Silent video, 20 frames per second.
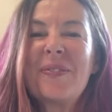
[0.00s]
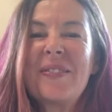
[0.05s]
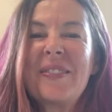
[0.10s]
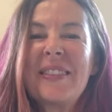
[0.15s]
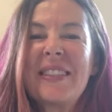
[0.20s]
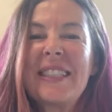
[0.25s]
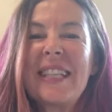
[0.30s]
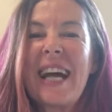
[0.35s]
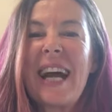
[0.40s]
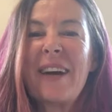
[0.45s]

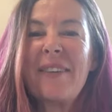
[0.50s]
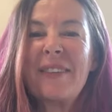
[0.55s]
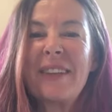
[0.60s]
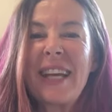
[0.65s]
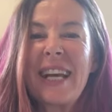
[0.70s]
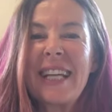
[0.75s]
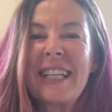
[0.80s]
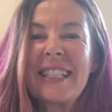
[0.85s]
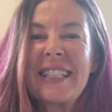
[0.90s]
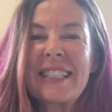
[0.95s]
to have a
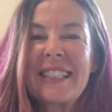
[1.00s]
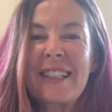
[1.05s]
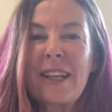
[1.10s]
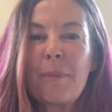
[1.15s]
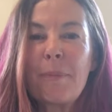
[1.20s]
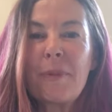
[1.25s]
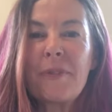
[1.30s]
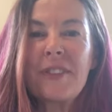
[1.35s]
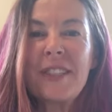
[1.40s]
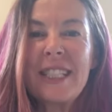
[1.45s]
nice
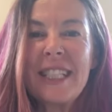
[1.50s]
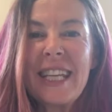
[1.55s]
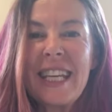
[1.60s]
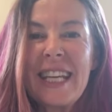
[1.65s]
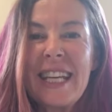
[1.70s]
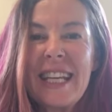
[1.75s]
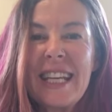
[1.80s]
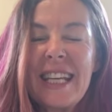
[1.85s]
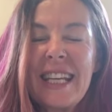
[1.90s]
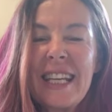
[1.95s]
cup of
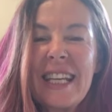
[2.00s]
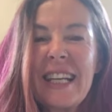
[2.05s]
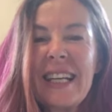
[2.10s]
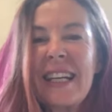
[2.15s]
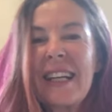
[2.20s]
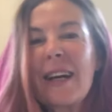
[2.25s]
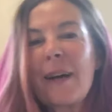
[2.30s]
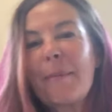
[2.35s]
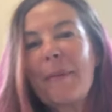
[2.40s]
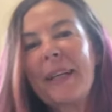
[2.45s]
tea,
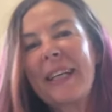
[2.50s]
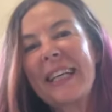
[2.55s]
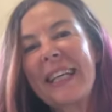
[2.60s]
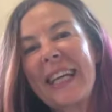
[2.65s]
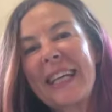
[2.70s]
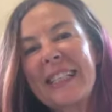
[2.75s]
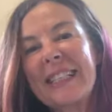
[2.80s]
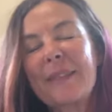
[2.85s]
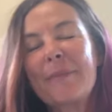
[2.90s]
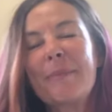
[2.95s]
come in and
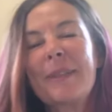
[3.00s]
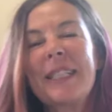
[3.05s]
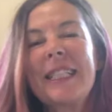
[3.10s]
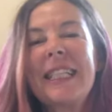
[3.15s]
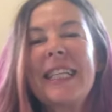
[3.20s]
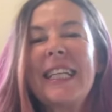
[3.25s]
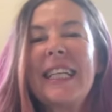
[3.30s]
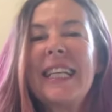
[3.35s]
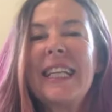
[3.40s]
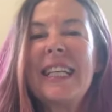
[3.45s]
get some
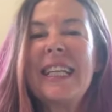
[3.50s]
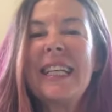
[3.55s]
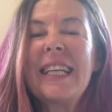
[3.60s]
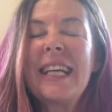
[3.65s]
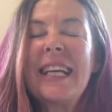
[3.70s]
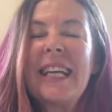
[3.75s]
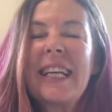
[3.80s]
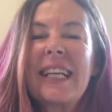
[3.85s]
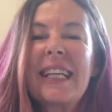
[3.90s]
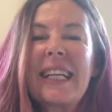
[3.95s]
tea,
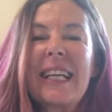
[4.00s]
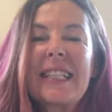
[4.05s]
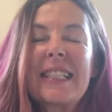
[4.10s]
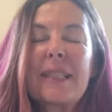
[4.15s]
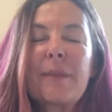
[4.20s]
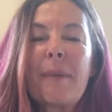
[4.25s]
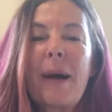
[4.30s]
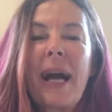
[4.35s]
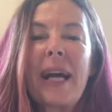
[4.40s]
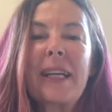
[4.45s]
get
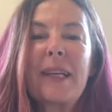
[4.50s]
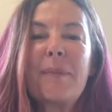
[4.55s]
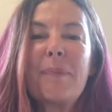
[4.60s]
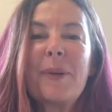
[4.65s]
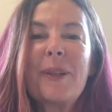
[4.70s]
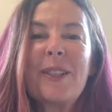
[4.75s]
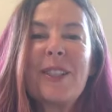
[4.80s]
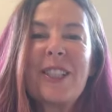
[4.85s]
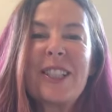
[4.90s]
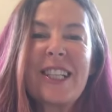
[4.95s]
some
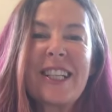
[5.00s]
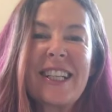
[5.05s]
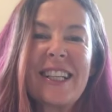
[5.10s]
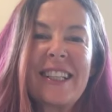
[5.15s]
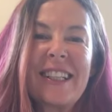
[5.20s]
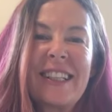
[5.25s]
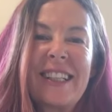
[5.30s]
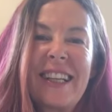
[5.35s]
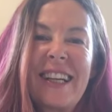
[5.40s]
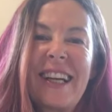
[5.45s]

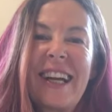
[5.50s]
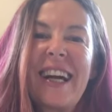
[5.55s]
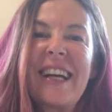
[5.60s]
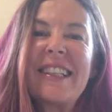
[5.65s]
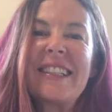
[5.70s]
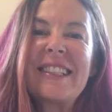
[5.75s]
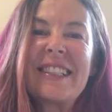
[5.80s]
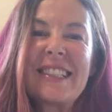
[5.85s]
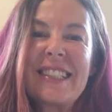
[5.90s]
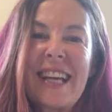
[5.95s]
acupuncture,
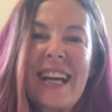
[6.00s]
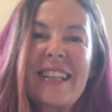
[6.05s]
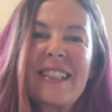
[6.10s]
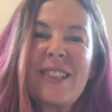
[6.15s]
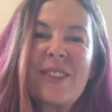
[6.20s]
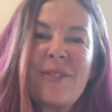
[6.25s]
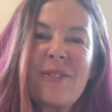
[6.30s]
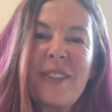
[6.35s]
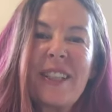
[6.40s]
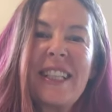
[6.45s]
and start
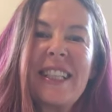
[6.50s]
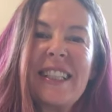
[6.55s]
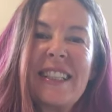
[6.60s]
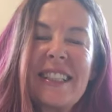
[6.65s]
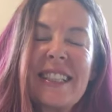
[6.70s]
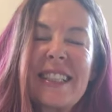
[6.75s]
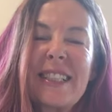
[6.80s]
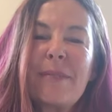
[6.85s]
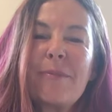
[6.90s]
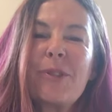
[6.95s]
to
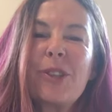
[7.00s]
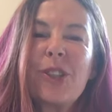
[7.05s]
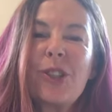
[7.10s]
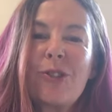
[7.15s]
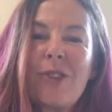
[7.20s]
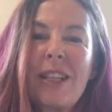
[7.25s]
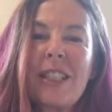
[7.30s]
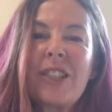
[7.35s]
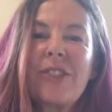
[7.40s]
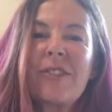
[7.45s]
feel some
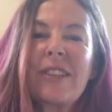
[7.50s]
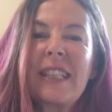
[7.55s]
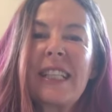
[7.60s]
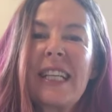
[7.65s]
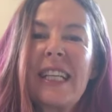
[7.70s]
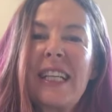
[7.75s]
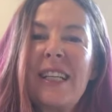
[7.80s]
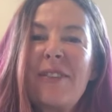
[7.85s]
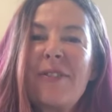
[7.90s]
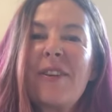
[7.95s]
stress
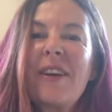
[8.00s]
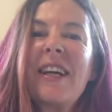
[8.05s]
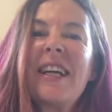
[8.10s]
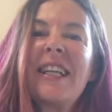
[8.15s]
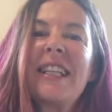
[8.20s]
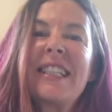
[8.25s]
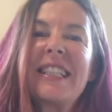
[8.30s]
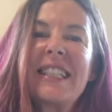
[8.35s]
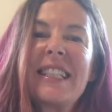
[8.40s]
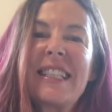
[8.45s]
relief.
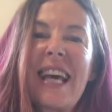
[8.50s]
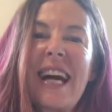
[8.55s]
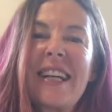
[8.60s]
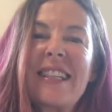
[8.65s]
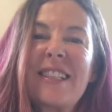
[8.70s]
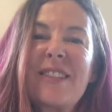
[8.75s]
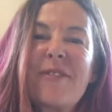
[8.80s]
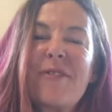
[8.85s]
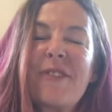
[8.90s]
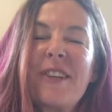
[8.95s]
Start
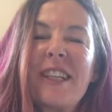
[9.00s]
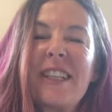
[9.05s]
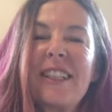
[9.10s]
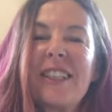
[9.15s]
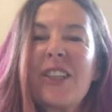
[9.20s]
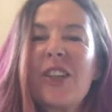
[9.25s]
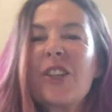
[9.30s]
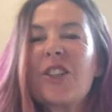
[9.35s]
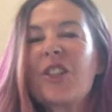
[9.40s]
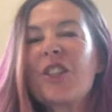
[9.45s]
to feel
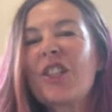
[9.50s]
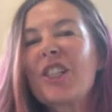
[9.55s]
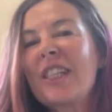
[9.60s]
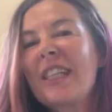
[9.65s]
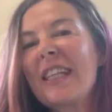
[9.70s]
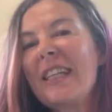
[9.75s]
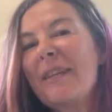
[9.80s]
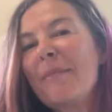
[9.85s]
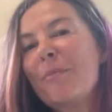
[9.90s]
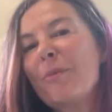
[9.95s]
your
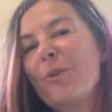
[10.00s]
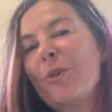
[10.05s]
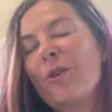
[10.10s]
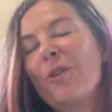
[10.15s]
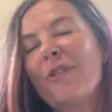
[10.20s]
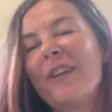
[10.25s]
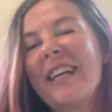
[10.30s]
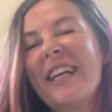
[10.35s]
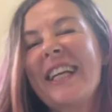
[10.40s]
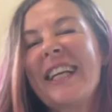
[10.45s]
chi
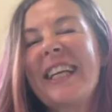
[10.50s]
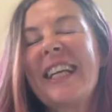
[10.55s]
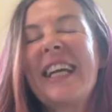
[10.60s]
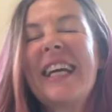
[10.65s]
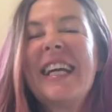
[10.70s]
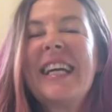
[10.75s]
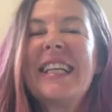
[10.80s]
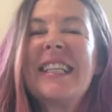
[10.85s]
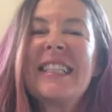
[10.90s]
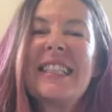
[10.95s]
moving,
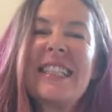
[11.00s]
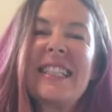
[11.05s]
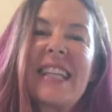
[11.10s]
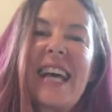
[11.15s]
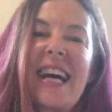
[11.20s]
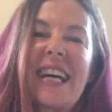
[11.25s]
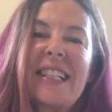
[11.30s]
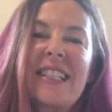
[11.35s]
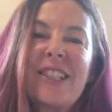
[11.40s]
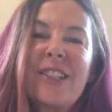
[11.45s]

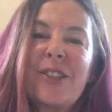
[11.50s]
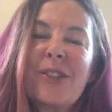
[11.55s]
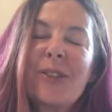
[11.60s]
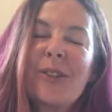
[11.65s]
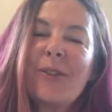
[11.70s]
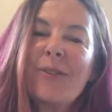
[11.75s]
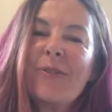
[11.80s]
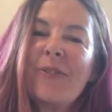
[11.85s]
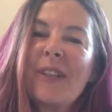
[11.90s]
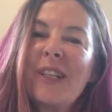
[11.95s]
start
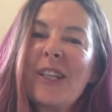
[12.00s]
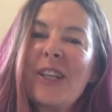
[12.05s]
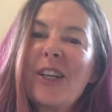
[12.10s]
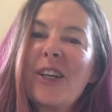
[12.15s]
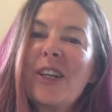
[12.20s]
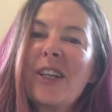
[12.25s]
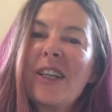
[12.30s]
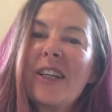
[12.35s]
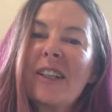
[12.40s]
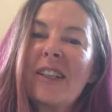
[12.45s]
to
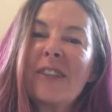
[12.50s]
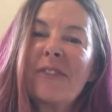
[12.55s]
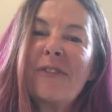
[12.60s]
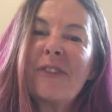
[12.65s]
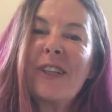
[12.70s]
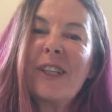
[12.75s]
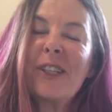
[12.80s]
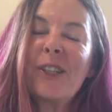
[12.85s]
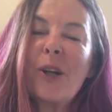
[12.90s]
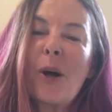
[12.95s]
feel,
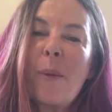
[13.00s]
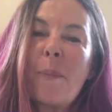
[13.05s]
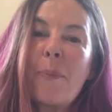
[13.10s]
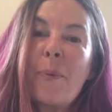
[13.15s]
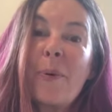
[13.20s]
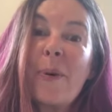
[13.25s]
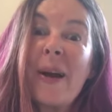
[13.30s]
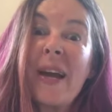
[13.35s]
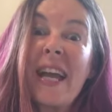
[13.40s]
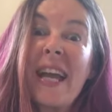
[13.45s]
feel your
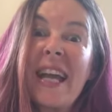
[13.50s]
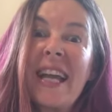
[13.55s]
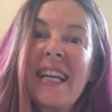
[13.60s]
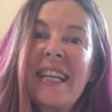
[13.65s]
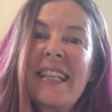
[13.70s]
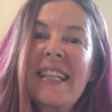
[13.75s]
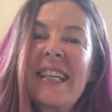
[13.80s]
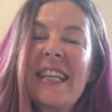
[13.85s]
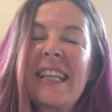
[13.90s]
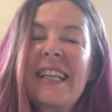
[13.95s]

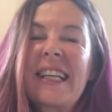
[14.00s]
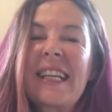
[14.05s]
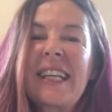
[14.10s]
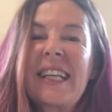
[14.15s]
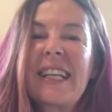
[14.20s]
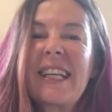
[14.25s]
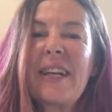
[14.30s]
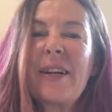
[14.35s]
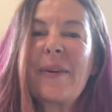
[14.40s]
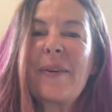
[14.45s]
brain
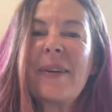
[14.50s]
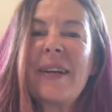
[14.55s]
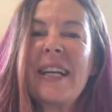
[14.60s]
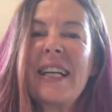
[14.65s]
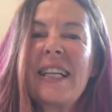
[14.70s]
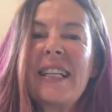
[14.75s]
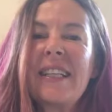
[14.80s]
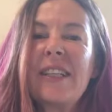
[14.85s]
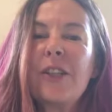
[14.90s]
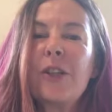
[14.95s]

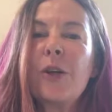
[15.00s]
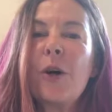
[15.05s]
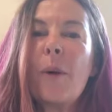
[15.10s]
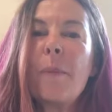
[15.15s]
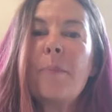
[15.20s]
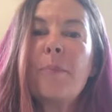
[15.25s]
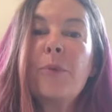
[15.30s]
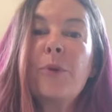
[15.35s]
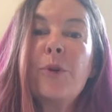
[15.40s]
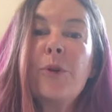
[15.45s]
clearing, your
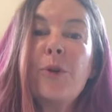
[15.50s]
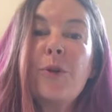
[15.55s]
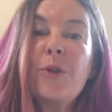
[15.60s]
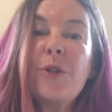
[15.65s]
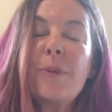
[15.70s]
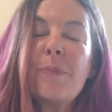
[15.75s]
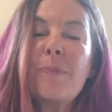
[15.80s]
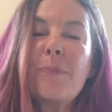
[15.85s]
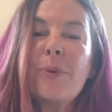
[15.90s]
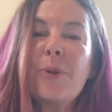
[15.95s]

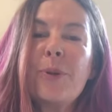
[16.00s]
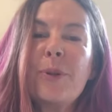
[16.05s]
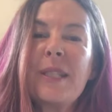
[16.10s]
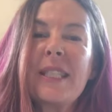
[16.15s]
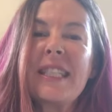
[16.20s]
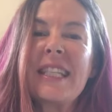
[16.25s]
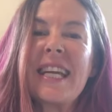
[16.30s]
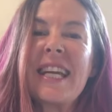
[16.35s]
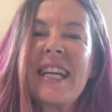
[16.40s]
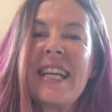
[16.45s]
mood
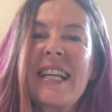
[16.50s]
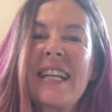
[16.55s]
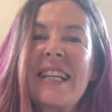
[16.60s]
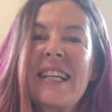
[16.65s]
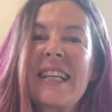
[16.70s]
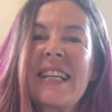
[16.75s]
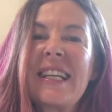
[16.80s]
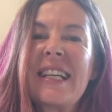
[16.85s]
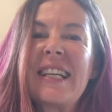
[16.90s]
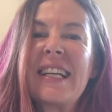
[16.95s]
boosting,
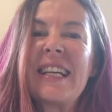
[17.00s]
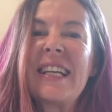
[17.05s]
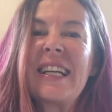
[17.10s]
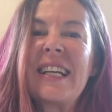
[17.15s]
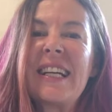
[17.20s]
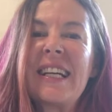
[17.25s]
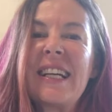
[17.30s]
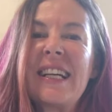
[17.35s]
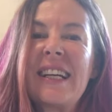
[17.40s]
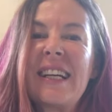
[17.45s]

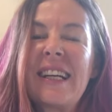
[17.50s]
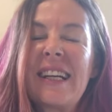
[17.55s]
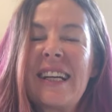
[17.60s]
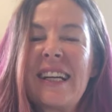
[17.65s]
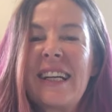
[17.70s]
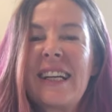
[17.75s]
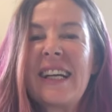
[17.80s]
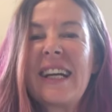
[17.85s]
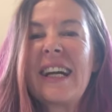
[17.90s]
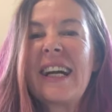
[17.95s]

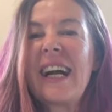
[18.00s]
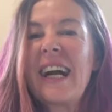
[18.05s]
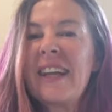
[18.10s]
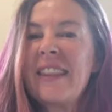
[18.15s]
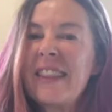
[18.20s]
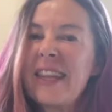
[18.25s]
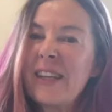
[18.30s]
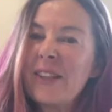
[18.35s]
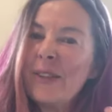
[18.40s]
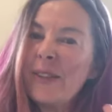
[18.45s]

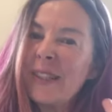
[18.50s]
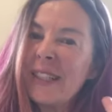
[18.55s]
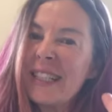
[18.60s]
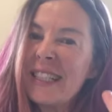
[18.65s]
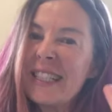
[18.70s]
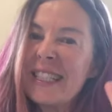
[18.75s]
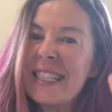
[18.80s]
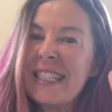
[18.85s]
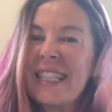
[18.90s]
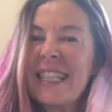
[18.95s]
and then you
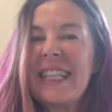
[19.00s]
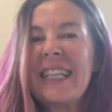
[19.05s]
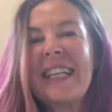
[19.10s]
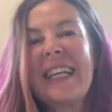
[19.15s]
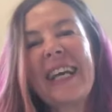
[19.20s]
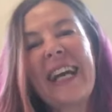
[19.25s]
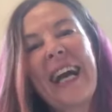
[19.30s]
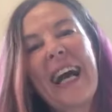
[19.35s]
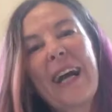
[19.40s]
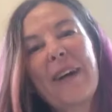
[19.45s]
can see
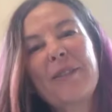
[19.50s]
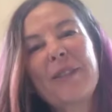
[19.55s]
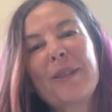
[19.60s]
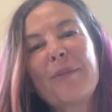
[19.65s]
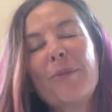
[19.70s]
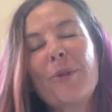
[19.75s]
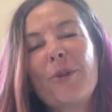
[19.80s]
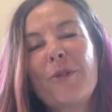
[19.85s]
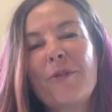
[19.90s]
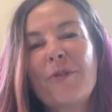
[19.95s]
how to
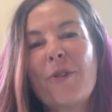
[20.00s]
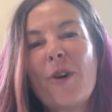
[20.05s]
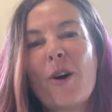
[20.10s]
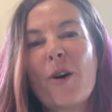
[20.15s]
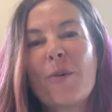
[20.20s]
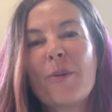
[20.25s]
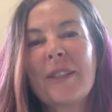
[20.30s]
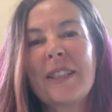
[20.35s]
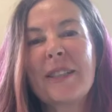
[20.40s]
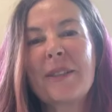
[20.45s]
move
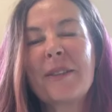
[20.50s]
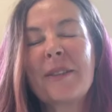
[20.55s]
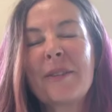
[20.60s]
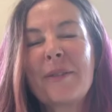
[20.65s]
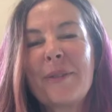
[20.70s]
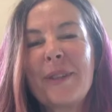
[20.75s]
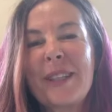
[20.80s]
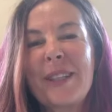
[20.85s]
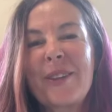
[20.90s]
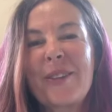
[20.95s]
forward
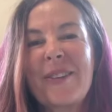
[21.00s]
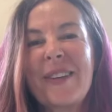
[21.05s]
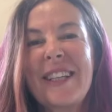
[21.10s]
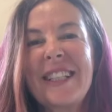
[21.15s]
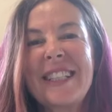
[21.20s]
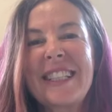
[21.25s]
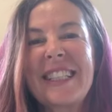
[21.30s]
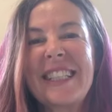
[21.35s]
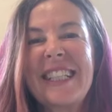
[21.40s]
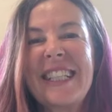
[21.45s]
with
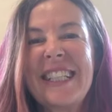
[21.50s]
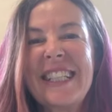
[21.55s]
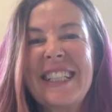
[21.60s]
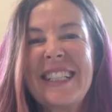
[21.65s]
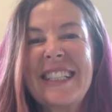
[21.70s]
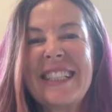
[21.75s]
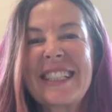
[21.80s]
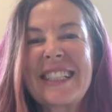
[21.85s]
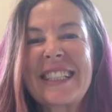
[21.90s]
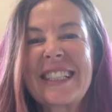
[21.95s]
grace and
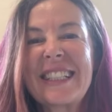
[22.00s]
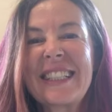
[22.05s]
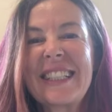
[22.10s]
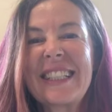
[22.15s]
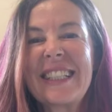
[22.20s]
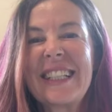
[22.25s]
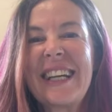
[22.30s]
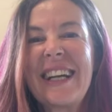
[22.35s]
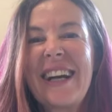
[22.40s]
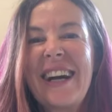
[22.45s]
ease.
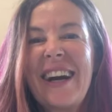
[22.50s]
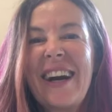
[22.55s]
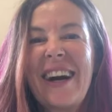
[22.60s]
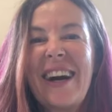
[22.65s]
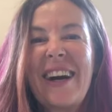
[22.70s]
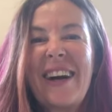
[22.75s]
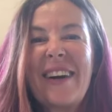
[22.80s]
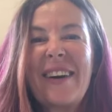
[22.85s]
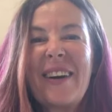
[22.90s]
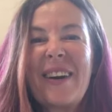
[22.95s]

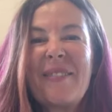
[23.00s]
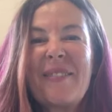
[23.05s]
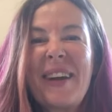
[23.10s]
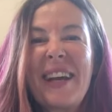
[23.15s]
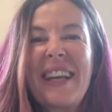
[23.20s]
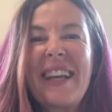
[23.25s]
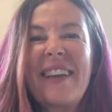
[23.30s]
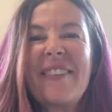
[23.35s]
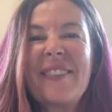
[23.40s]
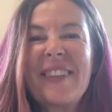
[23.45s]
All right,
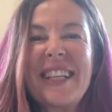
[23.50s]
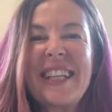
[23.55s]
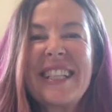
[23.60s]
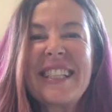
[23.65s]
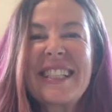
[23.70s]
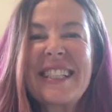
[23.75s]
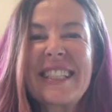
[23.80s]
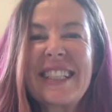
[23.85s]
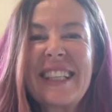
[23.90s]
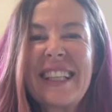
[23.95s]
my
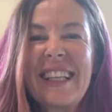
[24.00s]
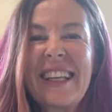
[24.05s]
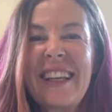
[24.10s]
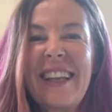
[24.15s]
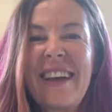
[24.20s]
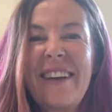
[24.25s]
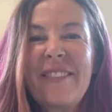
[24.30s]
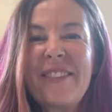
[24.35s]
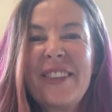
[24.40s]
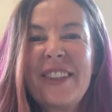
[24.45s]
lovelies.
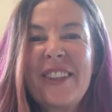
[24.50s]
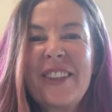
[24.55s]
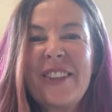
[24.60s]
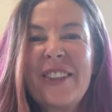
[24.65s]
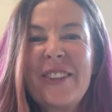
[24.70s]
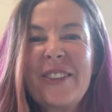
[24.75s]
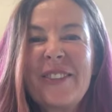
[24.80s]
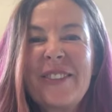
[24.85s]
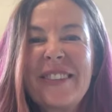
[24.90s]
Love you.